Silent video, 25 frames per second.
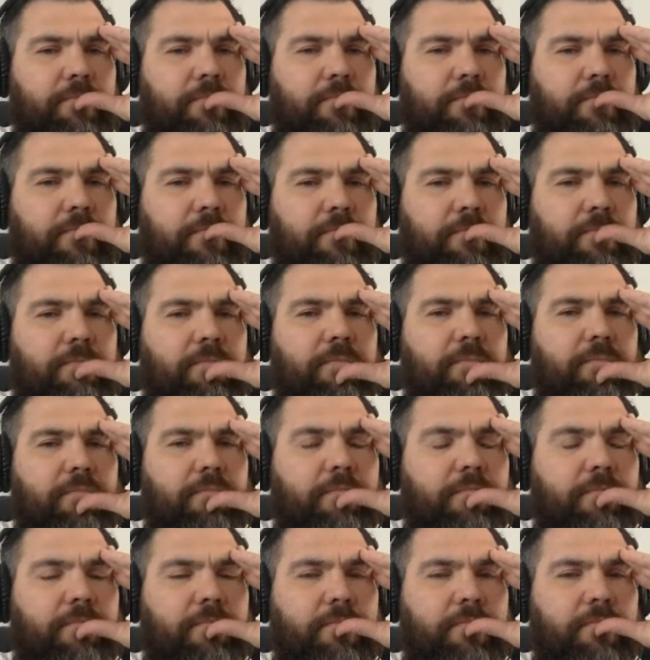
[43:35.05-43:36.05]
to men because
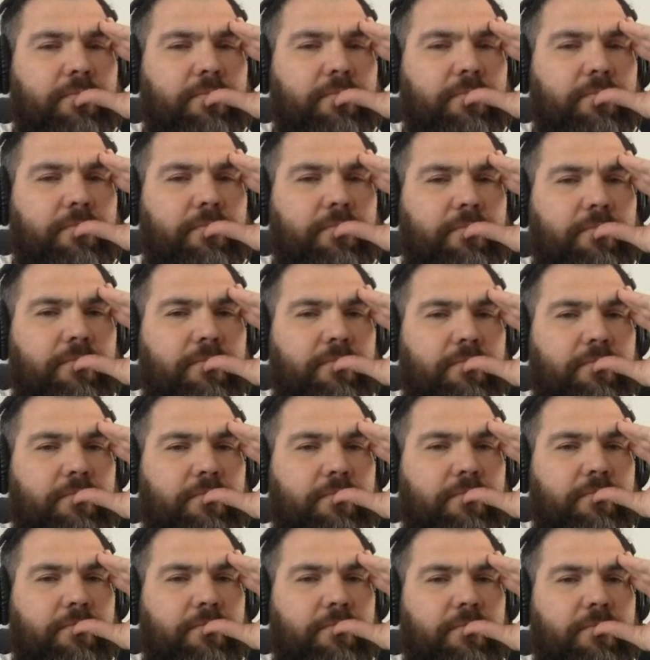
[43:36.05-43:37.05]
he realized the
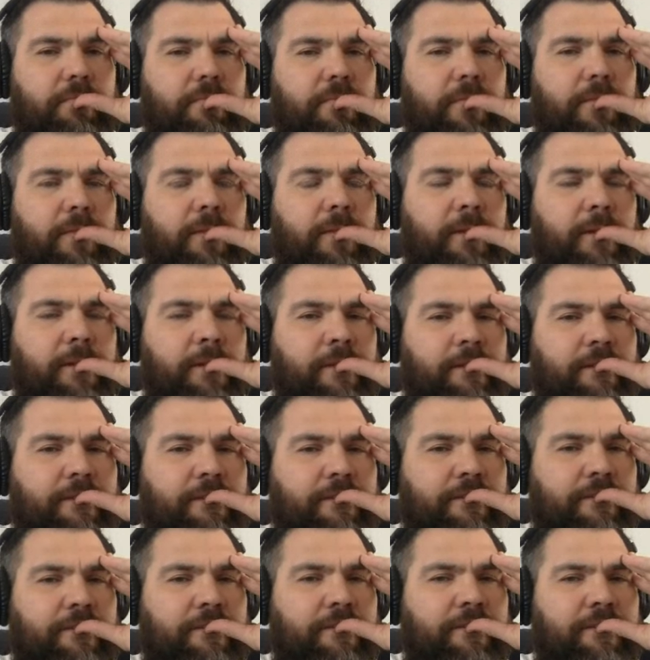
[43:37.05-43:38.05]
lack of
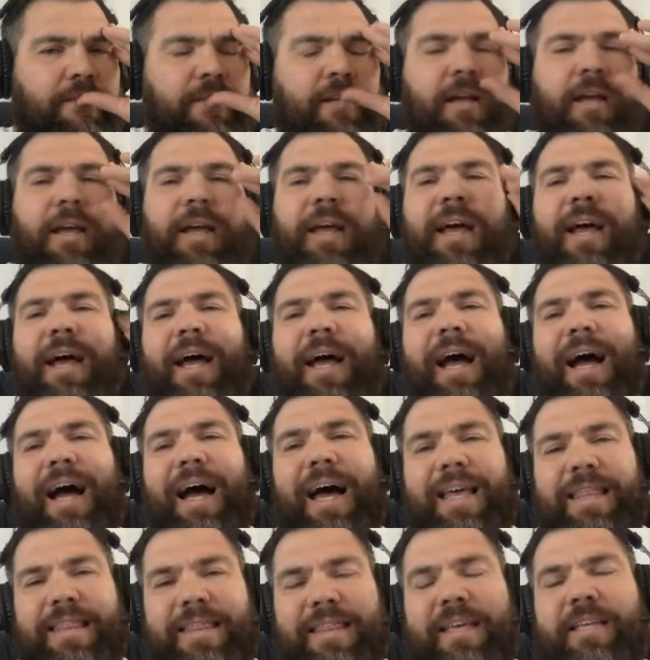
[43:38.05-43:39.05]
efficacy?
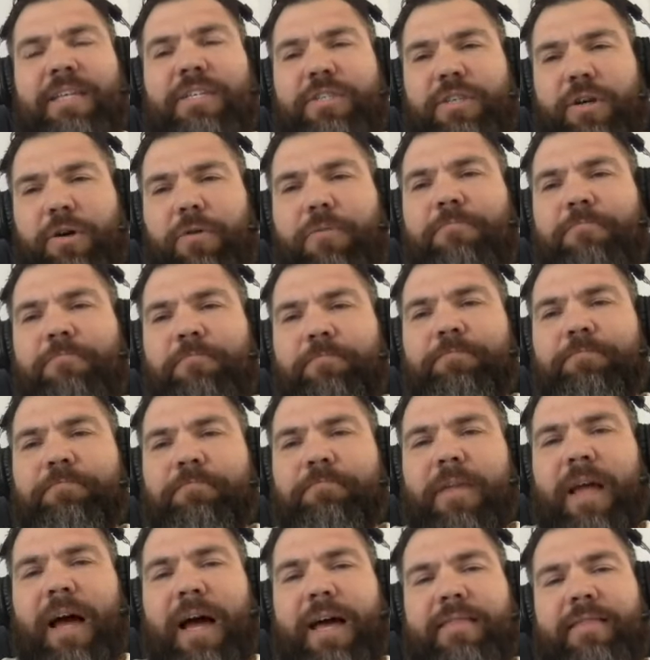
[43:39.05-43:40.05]
I think so.
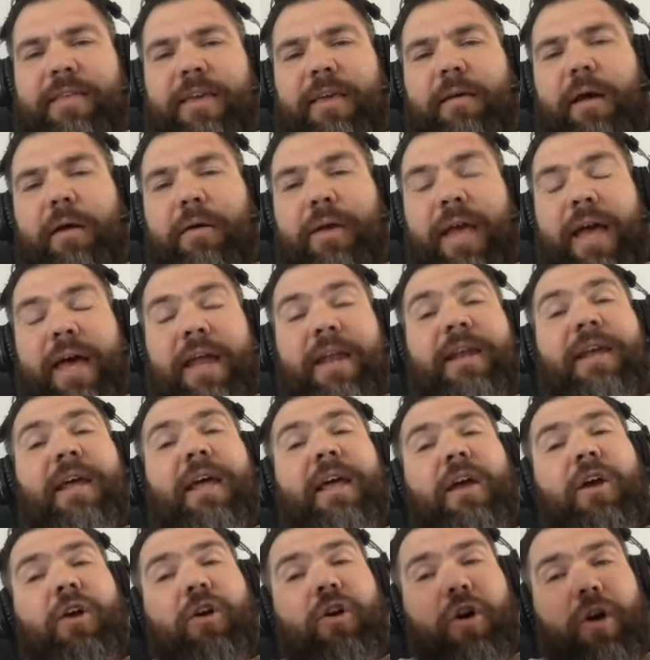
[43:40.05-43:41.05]
I think again,
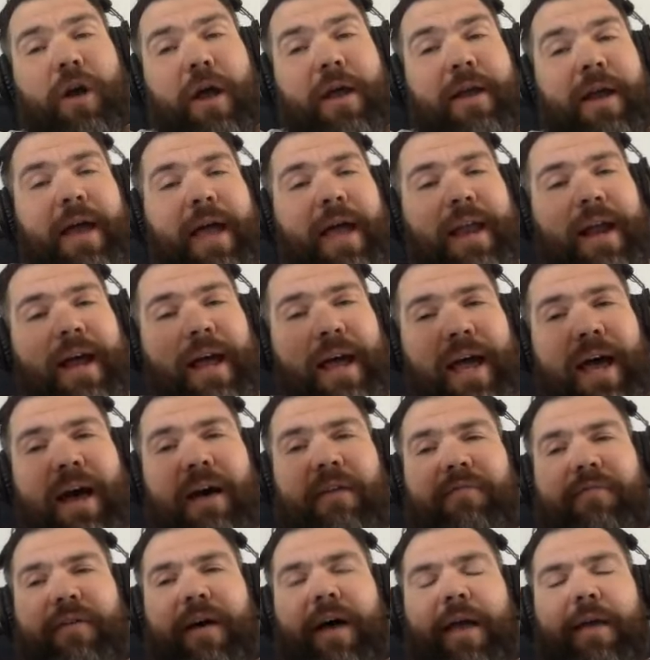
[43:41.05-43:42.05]
and I, and I
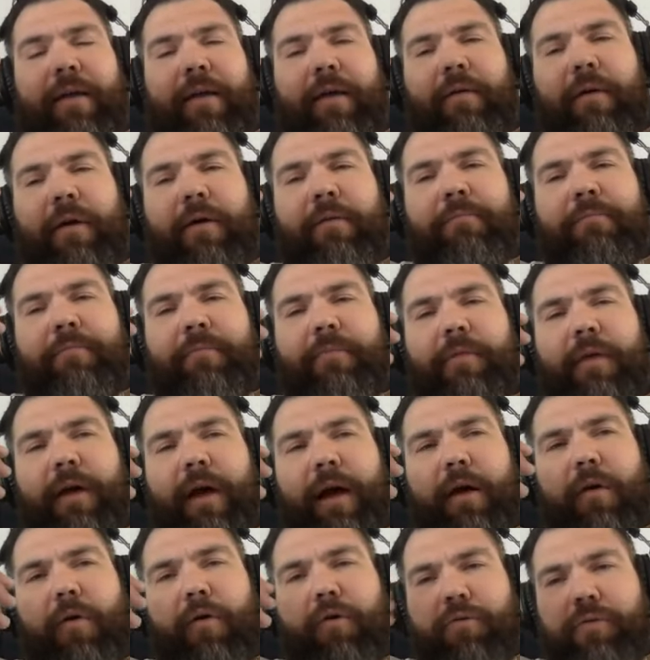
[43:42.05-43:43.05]
have I, I uh, um,
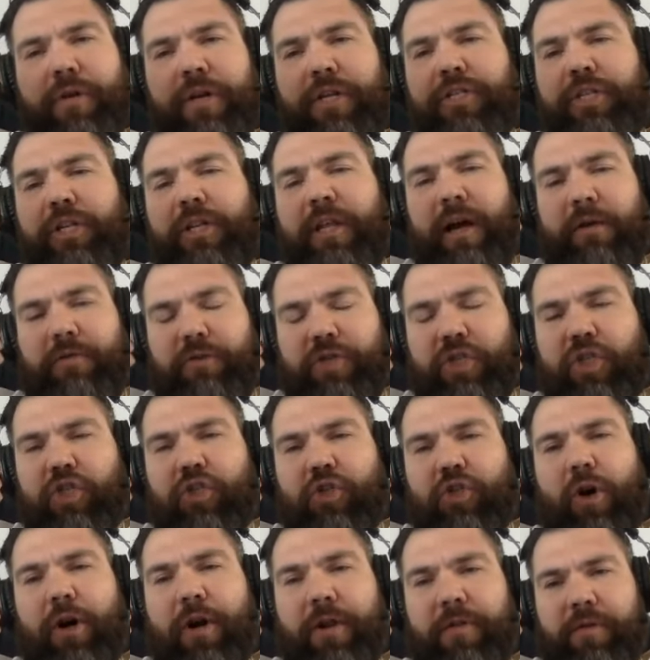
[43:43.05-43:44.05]
originally I was
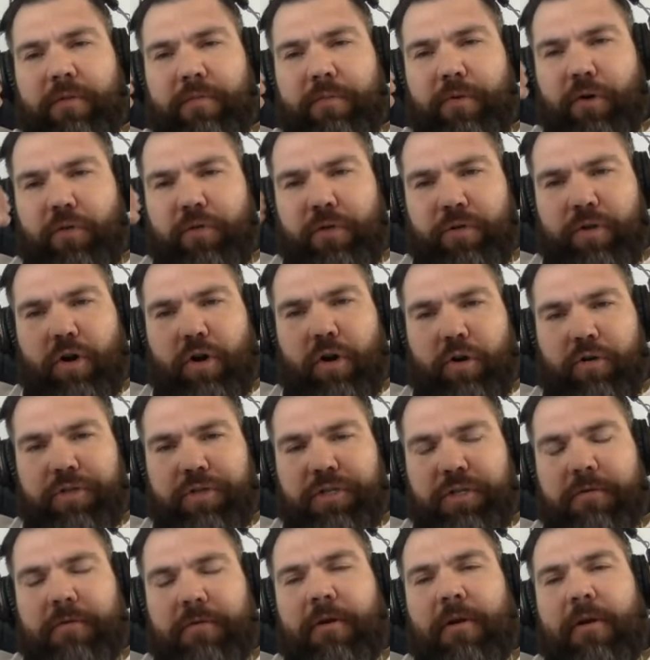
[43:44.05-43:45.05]
starting the book with
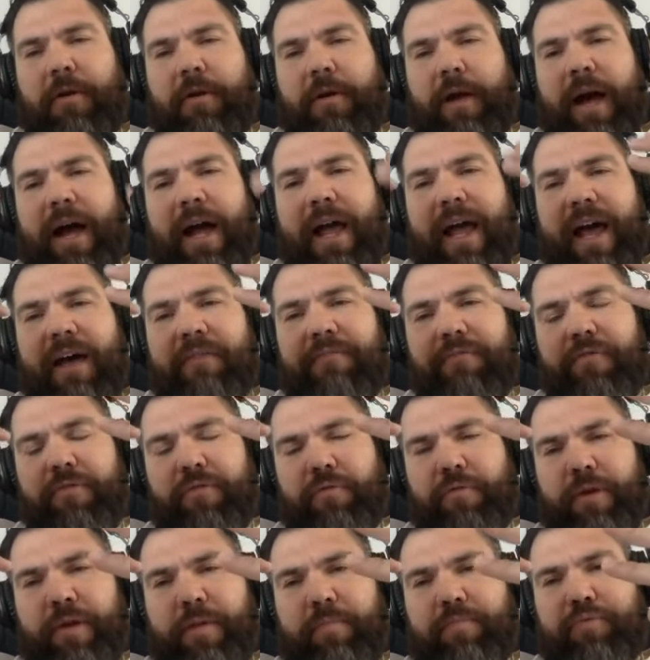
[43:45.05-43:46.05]
Carlson. I have
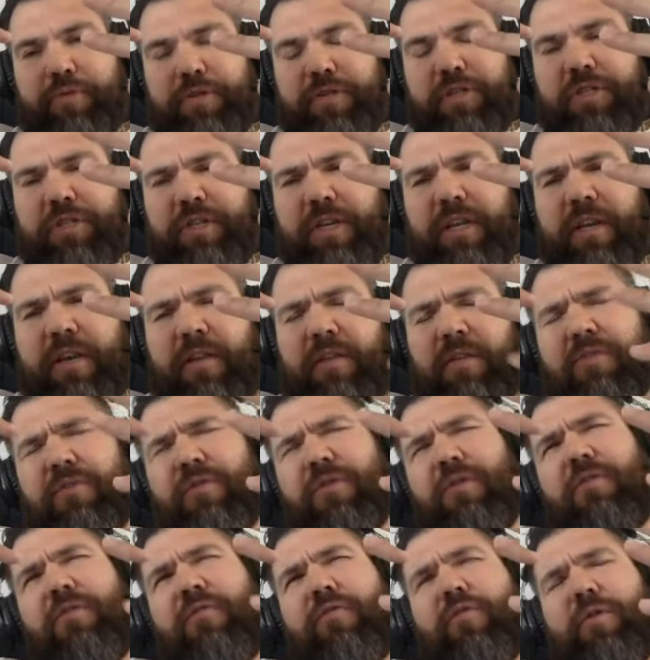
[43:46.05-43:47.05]
three preceding,
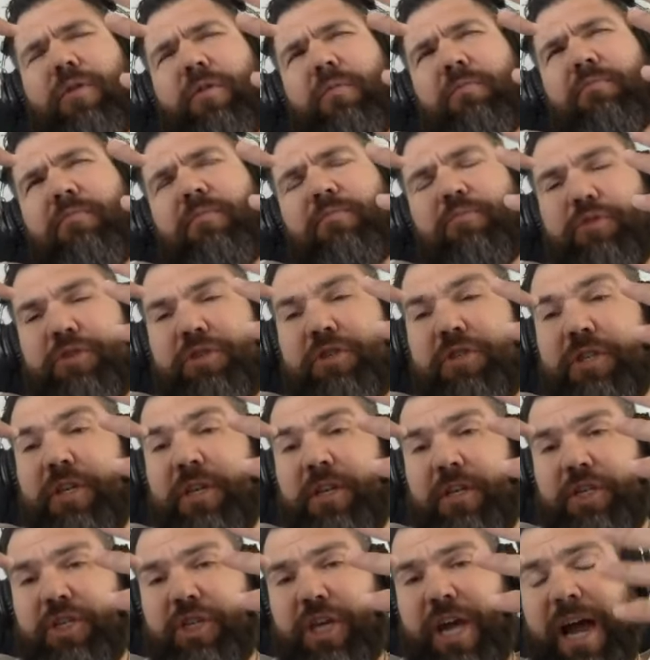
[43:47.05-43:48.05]
three or four
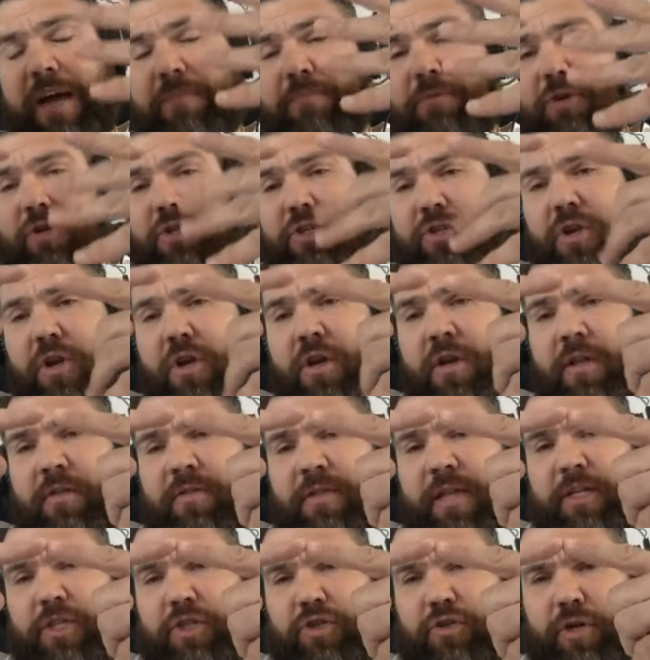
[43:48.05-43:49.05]
preceding chapters
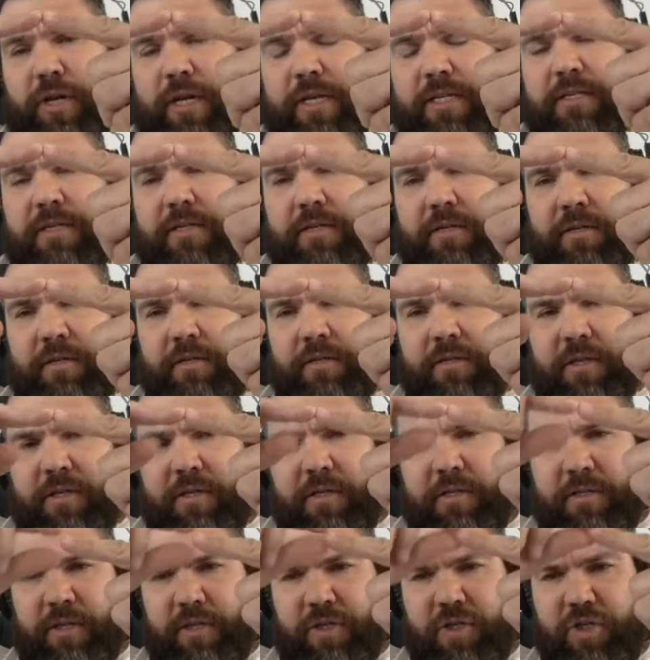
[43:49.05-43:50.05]
that trace
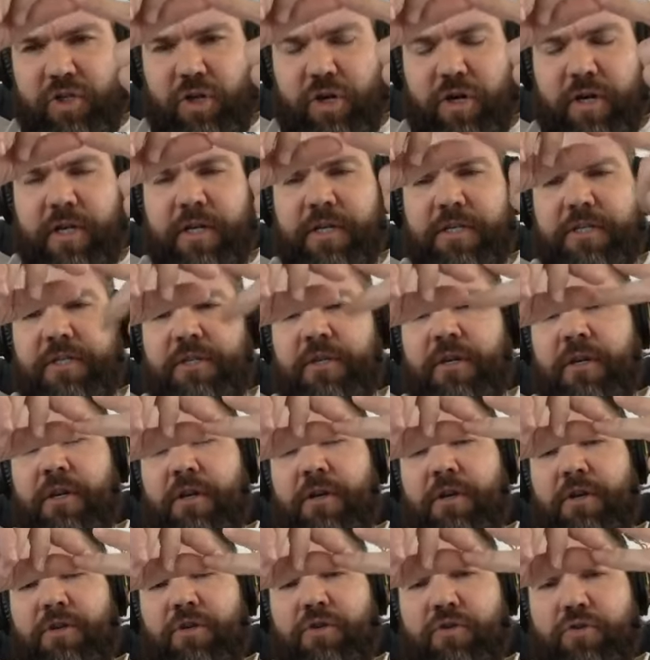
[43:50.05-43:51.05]
the, the circus
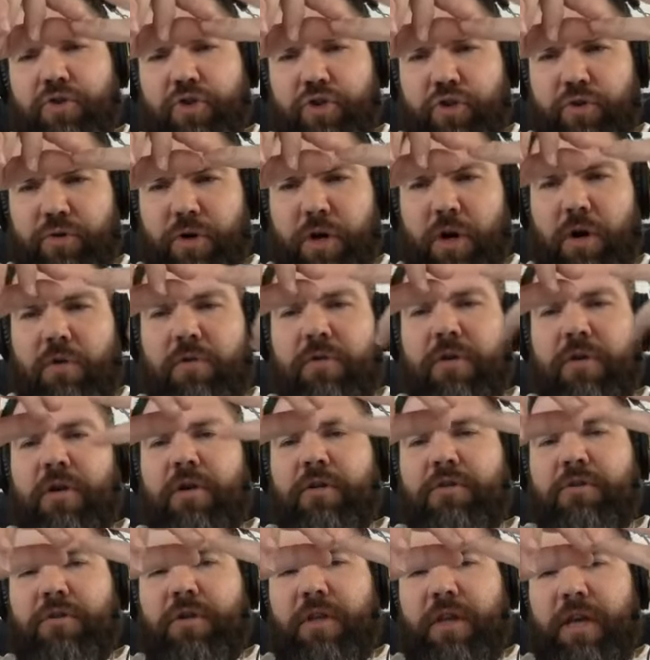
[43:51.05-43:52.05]
to judo,
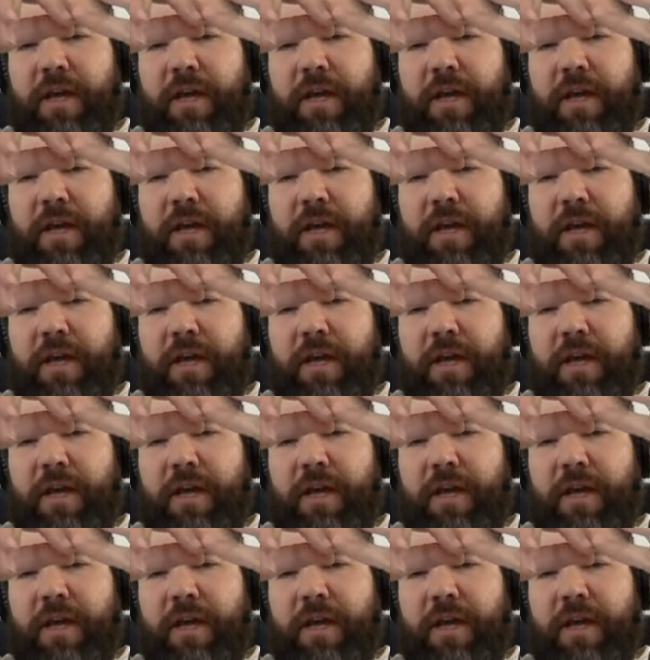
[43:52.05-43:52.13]
to the